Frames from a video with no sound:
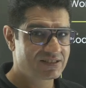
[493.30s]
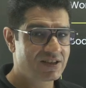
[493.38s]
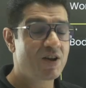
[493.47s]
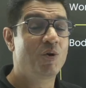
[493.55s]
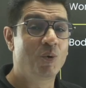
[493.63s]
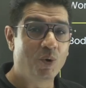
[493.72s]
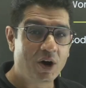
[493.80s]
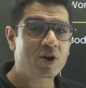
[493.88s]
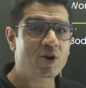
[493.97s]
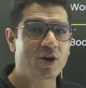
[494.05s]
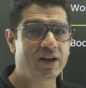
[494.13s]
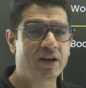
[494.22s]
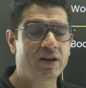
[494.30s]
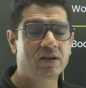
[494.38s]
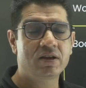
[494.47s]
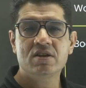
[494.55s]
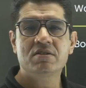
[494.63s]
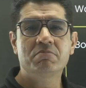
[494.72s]
work on
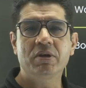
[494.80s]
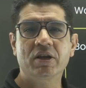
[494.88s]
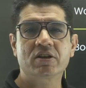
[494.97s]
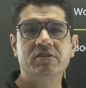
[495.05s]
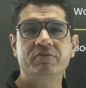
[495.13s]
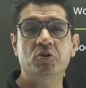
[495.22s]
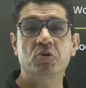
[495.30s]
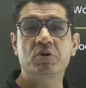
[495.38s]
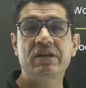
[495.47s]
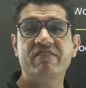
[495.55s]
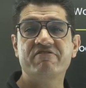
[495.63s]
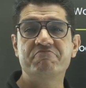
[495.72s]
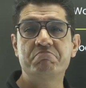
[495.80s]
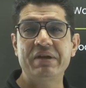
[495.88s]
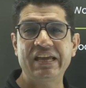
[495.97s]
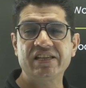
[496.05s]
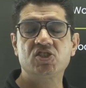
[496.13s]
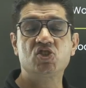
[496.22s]
it, because if you don't have
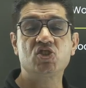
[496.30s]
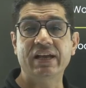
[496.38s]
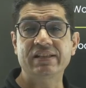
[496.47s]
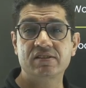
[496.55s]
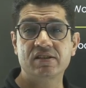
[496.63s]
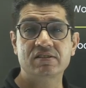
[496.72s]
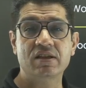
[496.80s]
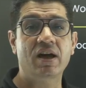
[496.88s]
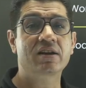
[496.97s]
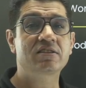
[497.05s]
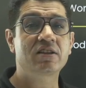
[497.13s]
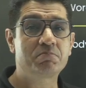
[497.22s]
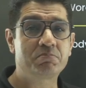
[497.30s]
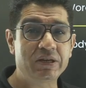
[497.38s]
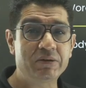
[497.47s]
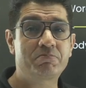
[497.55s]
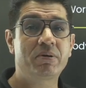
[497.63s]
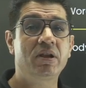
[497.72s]
bass, chances are that
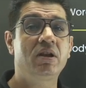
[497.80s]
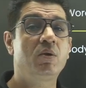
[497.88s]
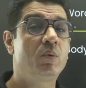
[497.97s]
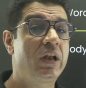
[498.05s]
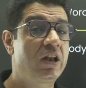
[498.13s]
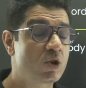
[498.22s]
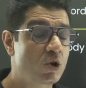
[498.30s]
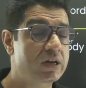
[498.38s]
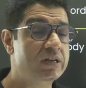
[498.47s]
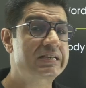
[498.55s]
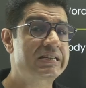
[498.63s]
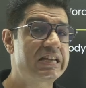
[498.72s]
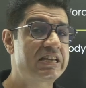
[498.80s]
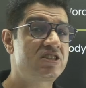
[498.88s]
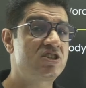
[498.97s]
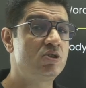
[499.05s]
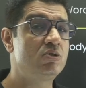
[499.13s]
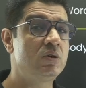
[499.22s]
people will not take
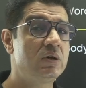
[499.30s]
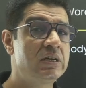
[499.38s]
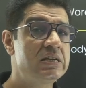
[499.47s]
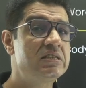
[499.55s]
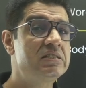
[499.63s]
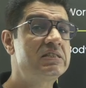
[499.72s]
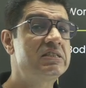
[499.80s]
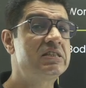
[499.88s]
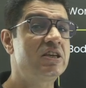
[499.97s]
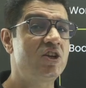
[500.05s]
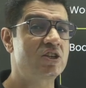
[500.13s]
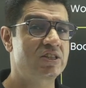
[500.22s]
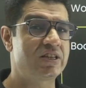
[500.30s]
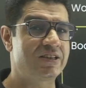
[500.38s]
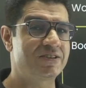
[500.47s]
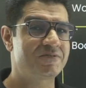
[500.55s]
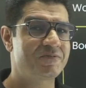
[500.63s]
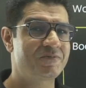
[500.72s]
you seriously.
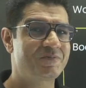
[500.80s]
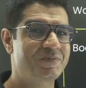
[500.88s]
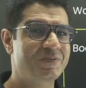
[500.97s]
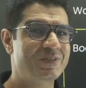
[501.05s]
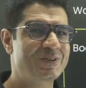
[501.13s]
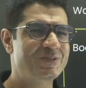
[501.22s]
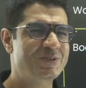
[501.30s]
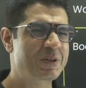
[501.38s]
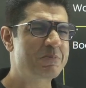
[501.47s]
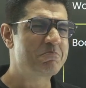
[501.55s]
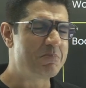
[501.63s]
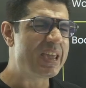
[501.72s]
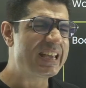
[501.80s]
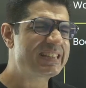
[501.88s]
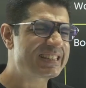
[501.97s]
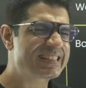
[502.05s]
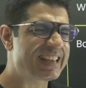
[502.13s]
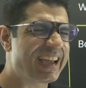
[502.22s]
So the
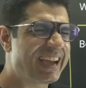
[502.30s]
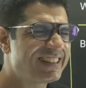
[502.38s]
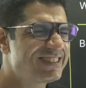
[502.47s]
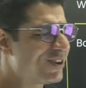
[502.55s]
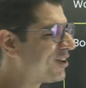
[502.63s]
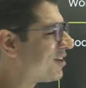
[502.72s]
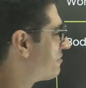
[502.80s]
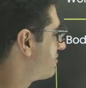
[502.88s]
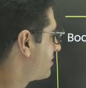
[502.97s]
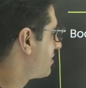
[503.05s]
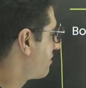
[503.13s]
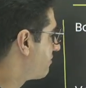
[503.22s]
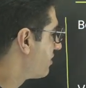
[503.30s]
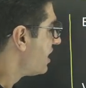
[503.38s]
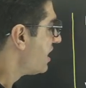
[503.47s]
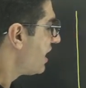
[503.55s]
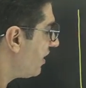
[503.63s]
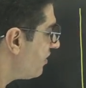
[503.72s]
bass adds a lot of stuff. And